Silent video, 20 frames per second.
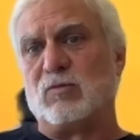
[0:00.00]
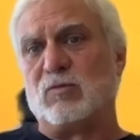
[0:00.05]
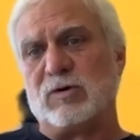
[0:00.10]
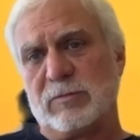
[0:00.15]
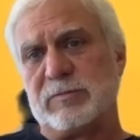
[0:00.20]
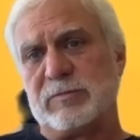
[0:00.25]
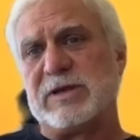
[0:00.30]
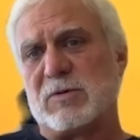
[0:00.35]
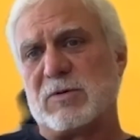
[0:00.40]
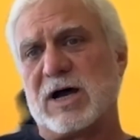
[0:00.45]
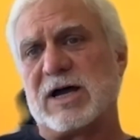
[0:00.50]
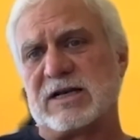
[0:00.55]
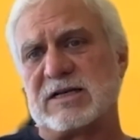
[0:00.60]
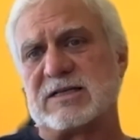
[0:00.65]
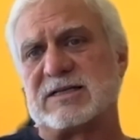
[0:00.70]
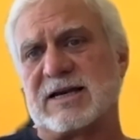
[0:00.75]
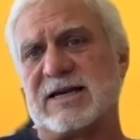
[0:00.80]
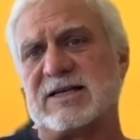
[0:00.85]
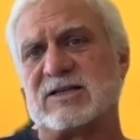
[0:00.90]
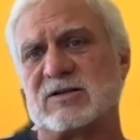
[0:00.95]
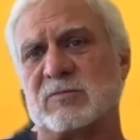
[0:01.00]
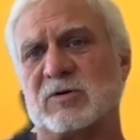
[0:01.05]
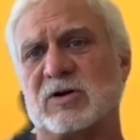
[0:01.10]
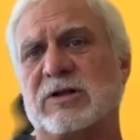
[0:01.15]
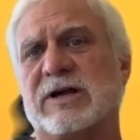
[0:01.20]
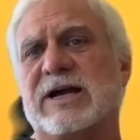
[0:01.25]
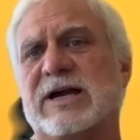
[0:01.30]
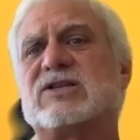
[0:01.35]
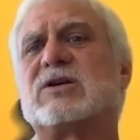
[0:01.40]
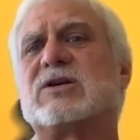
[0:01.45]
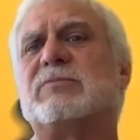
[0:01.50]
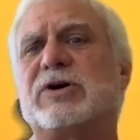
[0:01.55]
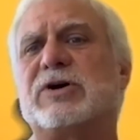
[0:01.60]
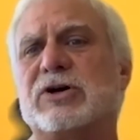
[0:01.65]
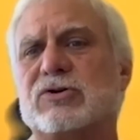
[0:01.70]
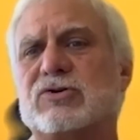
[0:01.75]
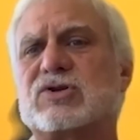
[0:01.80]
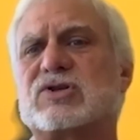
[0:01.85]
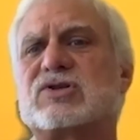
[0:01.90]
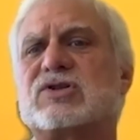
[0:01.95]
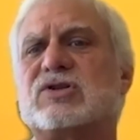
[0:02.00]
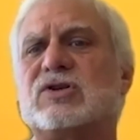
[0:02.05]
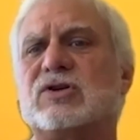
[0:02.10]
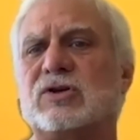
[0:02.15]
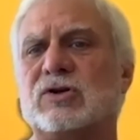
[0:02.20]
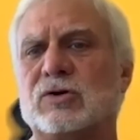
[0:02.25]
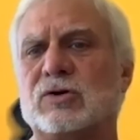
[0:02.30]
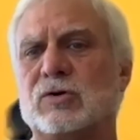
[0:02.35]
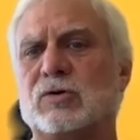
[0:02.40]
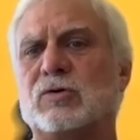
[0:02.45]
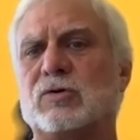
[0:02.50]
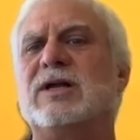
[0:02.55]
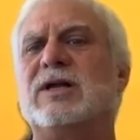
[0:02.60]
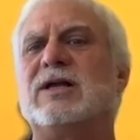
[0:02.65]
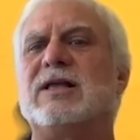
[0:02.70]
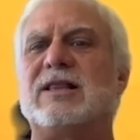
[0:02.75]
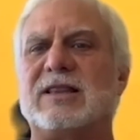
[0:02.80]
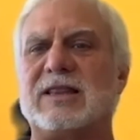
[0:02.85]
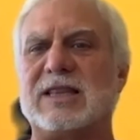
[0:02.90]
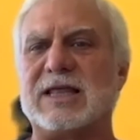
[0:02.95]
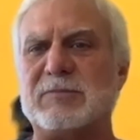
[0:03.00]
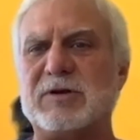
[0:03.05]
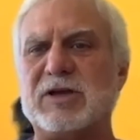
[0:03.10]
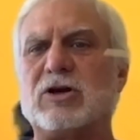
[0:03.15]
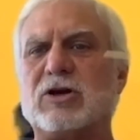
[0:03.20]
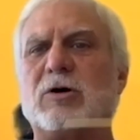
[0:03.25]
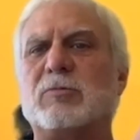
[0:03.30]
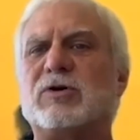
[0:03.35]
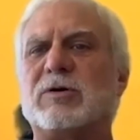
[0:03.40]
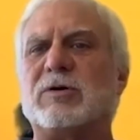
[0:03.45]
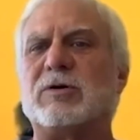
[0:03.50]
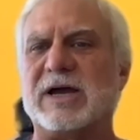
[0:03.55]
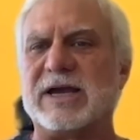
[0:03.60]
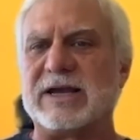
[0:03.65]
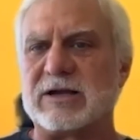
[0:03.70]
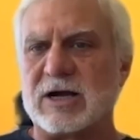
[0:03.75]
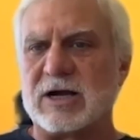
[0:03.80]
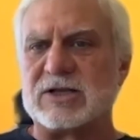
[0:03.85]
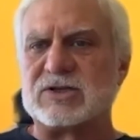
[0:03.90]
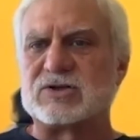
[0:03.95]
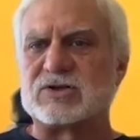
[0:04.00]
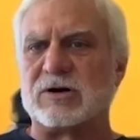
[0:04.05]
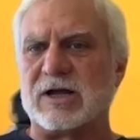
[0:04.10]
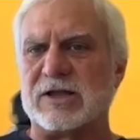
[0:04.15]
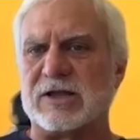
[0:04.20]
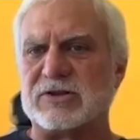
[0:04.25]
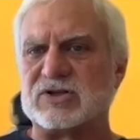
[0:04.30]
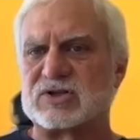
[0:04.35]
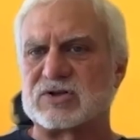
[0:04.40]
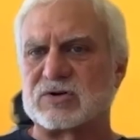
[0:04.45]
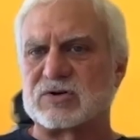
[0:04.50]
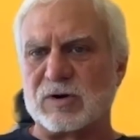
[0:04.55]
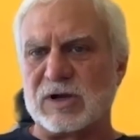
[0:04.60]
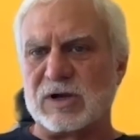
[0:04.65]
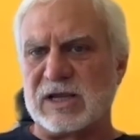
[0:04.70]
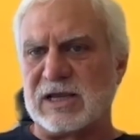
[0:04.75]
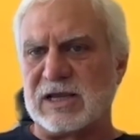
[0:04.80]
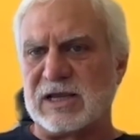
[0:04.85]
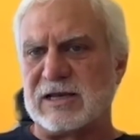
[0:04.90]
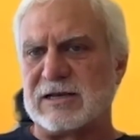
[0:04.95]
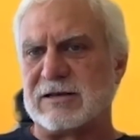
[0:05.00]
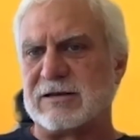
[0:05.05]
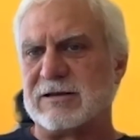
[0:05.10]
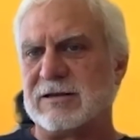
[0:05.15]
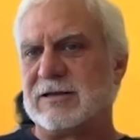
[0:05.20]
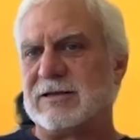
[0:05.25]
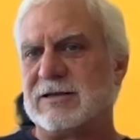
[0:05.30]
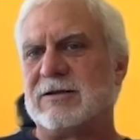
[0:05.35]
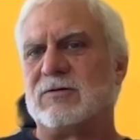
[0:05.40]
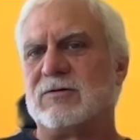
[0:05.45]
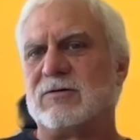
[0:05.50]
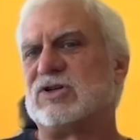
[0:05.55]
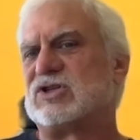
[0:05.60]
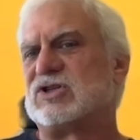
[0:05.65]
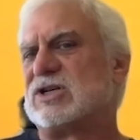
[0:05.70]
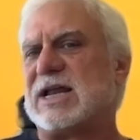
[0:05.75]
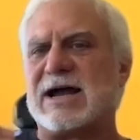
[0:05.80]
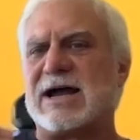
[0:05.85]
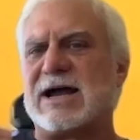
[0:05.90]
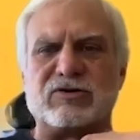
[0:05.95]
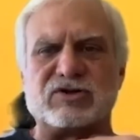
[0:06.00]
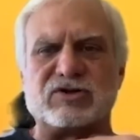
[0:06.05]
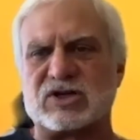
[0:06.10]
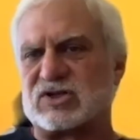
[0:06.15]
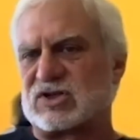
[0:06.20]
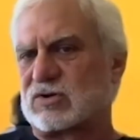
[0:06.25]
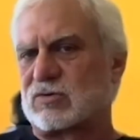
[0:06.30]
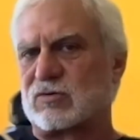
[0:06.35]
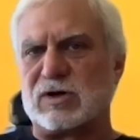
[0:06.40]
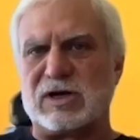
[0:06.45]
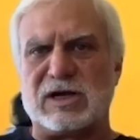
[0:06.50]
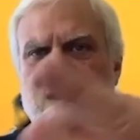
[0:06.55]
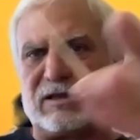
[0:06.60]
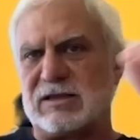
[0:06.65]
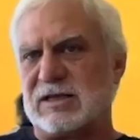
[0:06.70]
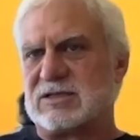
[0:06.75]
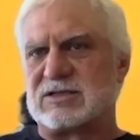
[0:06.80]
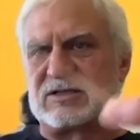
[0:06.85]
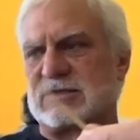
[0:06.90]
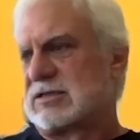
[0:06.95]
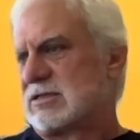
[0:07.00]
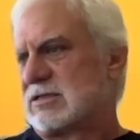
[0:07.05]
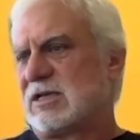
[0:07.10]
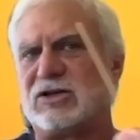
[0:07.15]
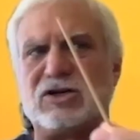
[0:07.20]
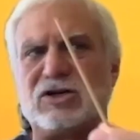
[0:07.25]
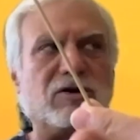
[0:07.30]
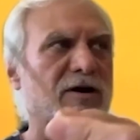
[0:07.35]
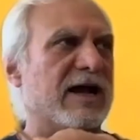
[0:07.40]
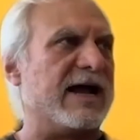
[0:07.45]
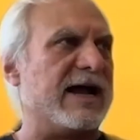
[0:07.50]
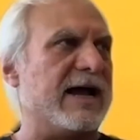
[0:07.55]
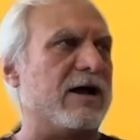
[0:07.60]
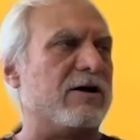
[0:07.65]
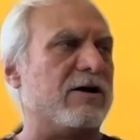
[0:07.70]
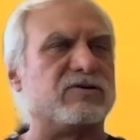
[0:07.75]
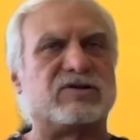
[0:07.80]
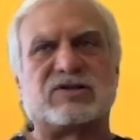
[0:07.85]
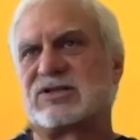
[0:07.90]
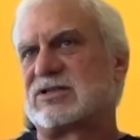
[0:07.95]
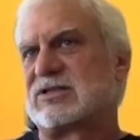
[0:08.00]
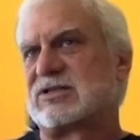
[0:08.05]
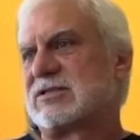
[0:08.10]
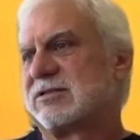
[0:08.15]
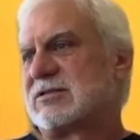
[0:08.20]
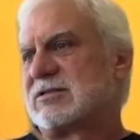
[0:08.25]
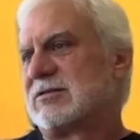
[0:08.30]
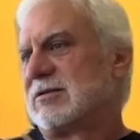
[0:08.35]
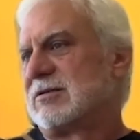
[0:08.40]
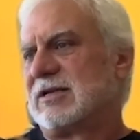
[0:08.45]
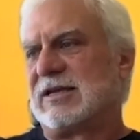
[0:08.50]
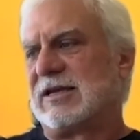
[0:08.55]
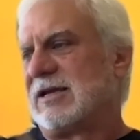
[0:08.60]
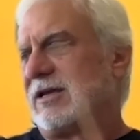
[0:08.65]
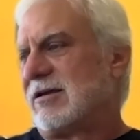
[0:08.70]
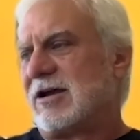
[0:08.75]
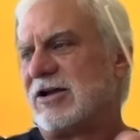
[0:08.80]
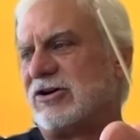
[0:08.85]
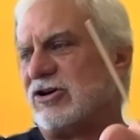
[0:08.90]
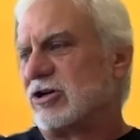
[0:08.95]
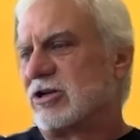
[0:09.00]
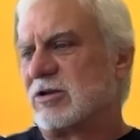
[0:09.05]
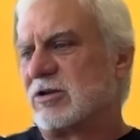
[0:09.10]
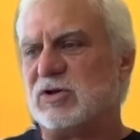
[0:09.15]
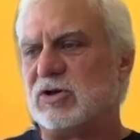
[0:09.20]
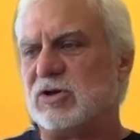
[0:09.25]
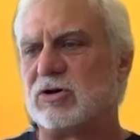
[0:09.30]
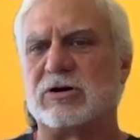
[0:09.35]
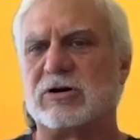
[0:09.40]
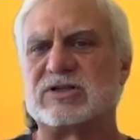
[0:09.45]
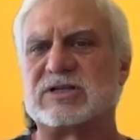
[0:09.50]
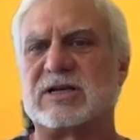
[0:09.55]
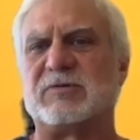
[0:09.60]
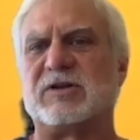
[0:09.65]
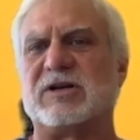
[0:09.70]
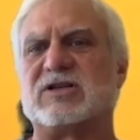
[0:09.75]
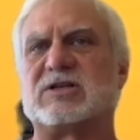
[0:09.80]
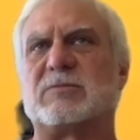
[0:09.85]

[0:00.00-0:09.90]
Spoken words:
will be monetizable, as opposed to, let me go put my concert on the screen, which now is a screen that's in your house on your computer or something, as